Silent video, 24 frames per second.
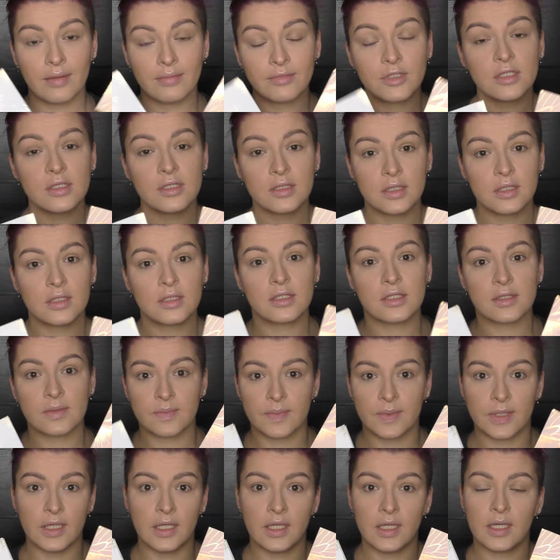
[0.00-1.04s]
I'm just gonna
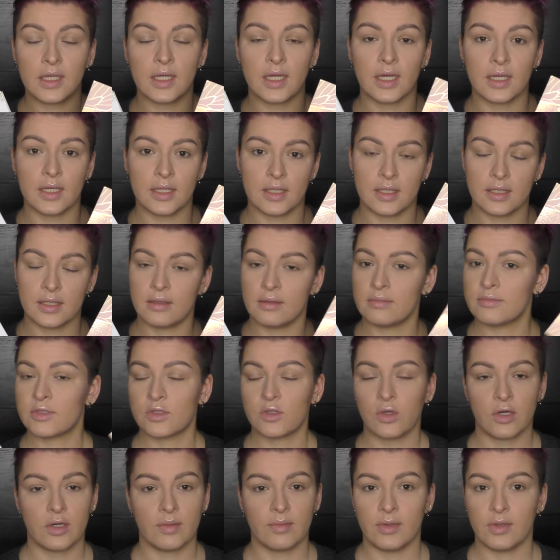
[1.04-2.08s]
speak, and I'm
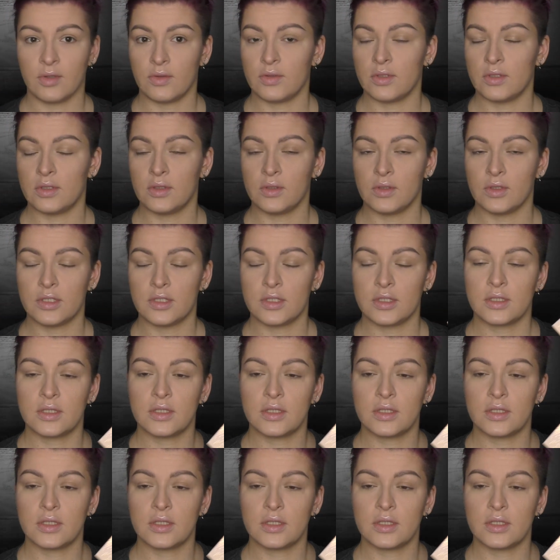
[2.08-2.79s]
sorry about the noise.